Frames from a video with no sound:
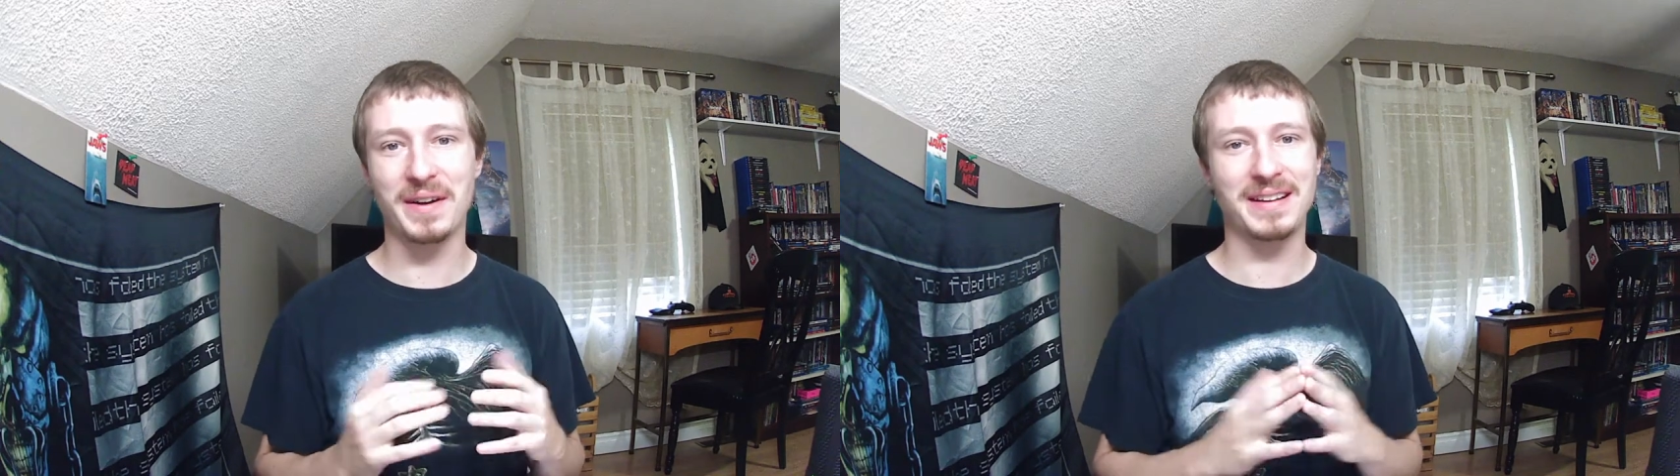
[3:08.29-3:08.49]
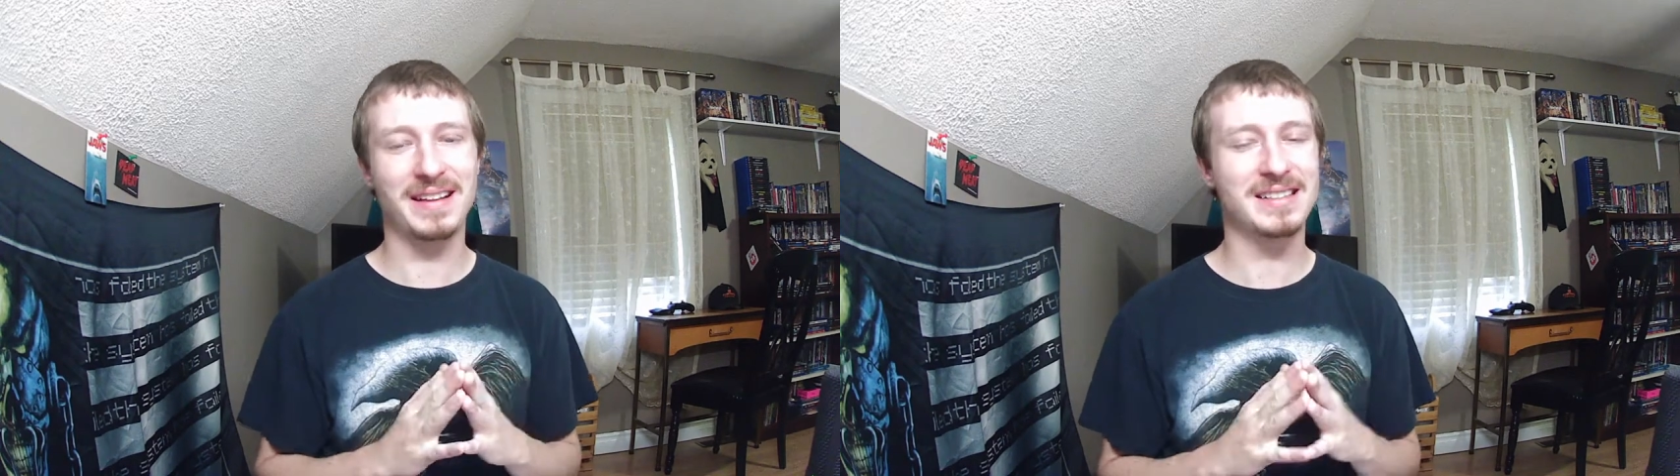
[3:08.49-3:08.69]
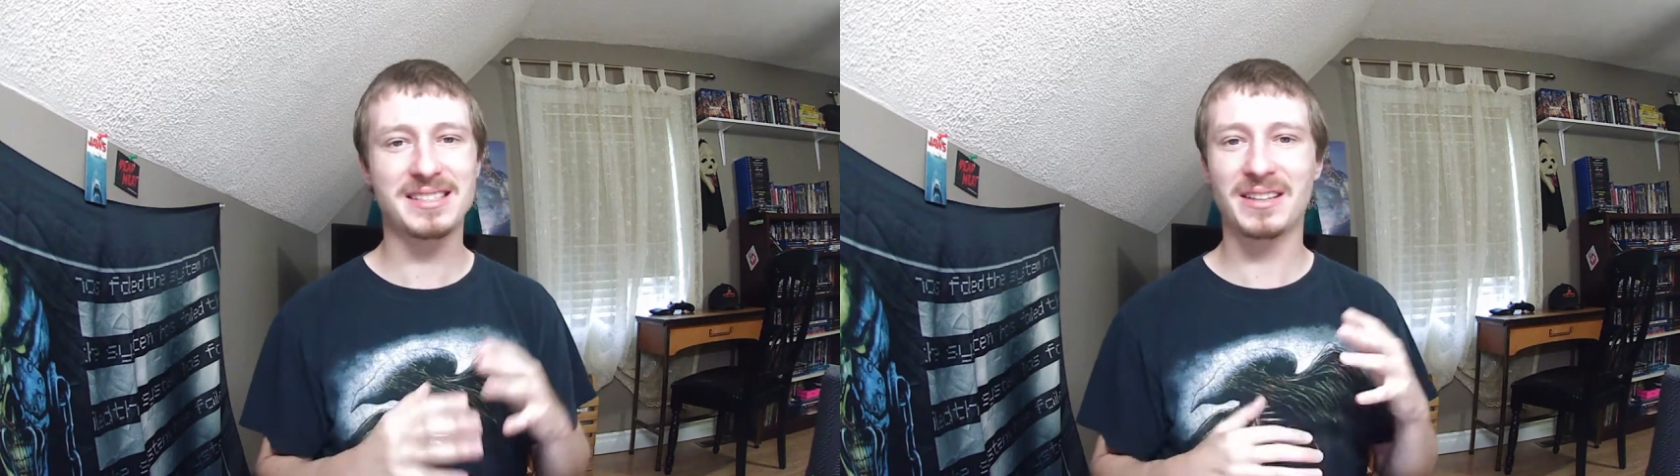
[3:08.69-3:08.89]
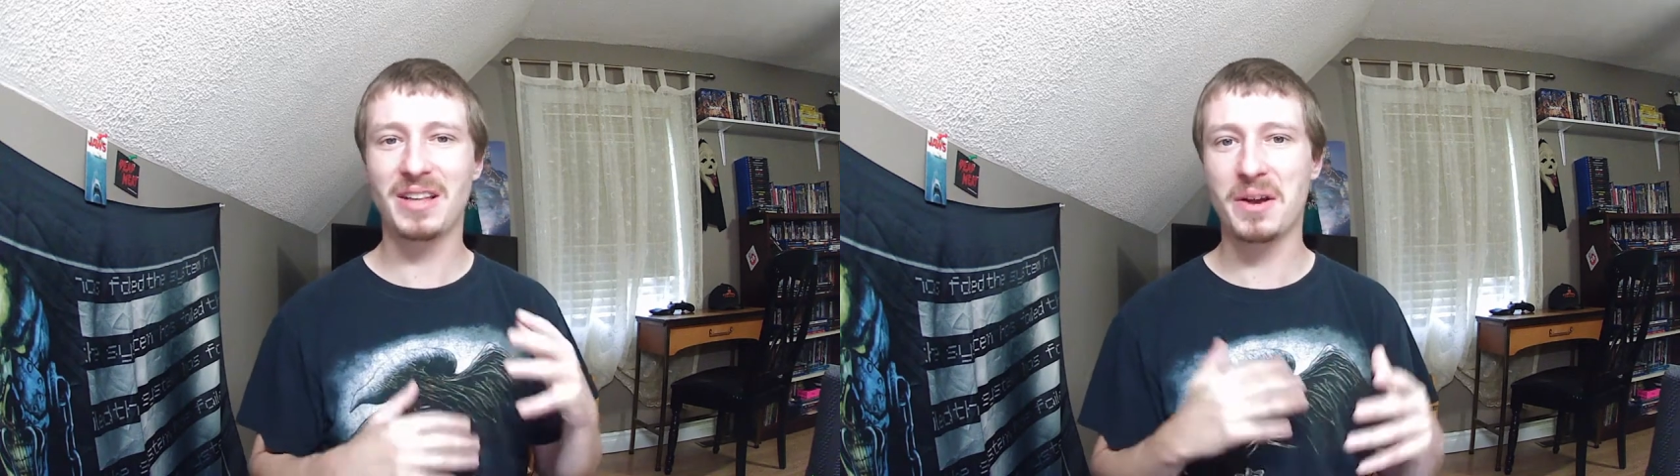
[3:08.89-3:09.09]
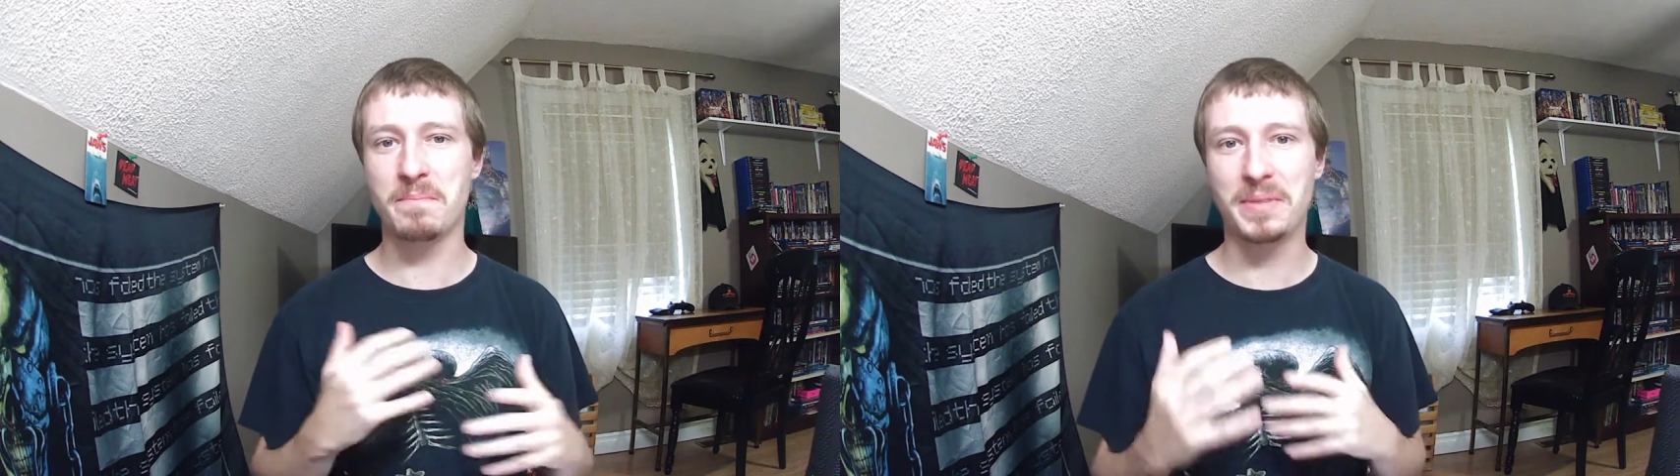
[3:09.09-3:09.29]
And it's just a
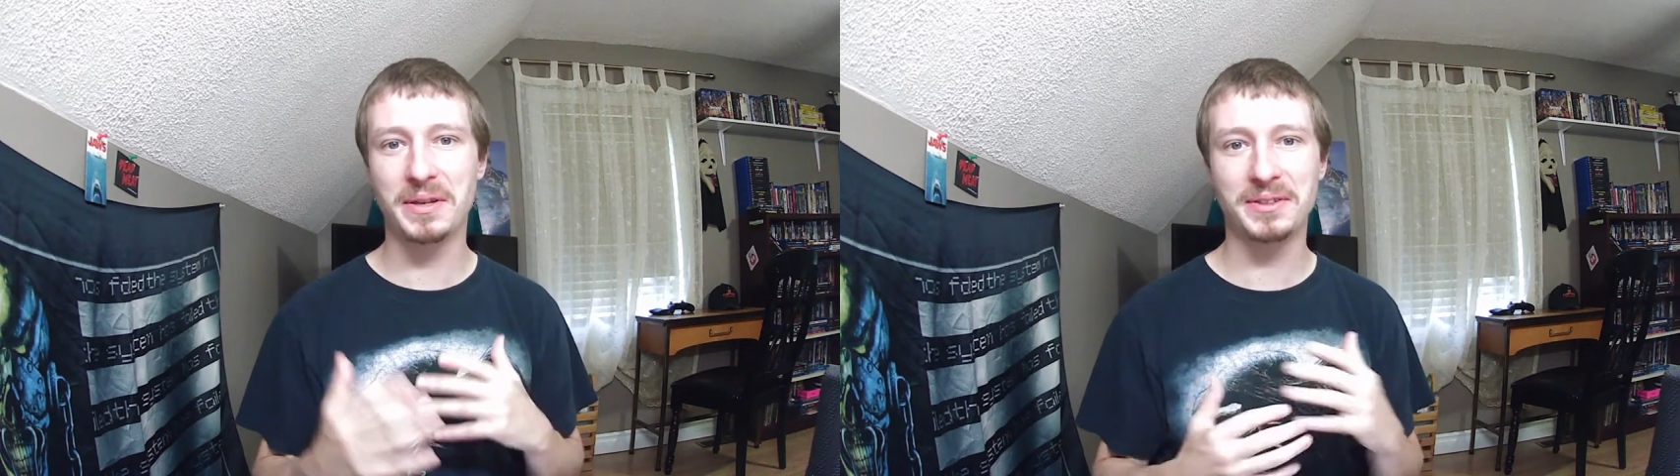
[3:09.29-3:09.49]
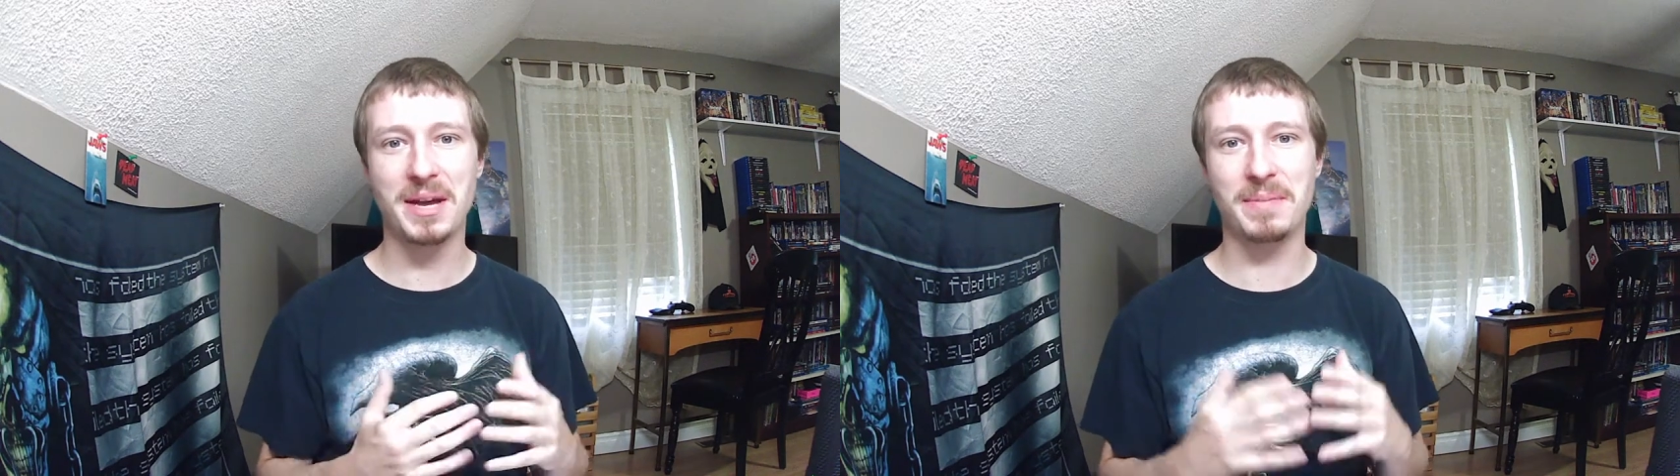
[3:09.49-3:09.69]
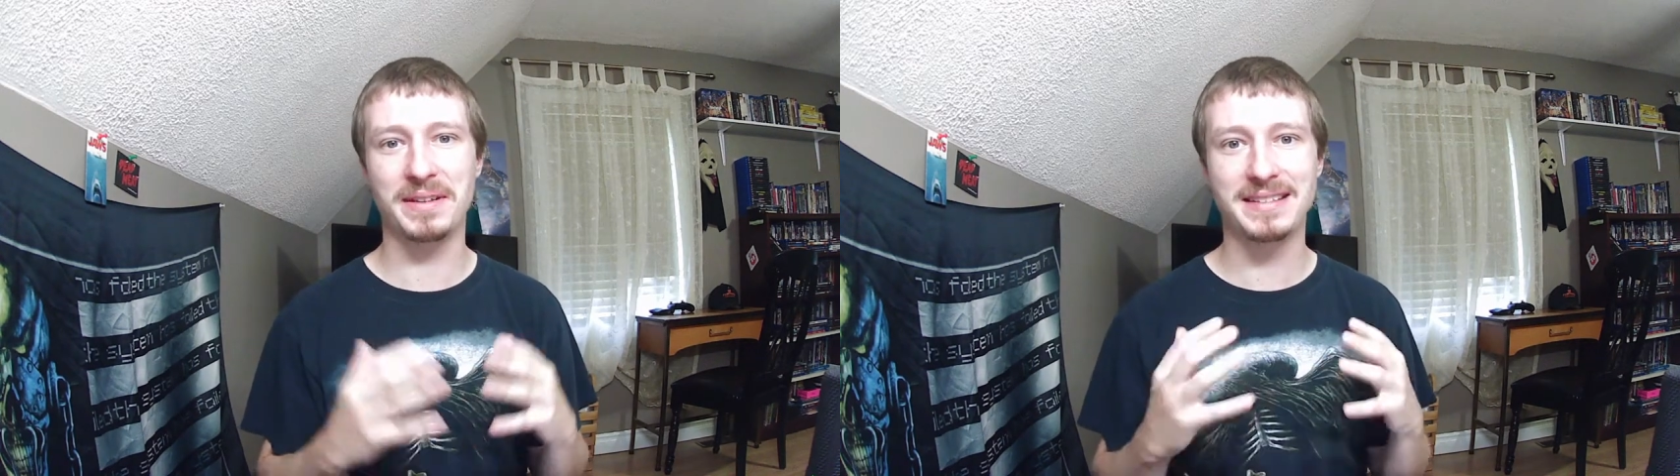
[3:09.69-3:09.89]
lot of build up and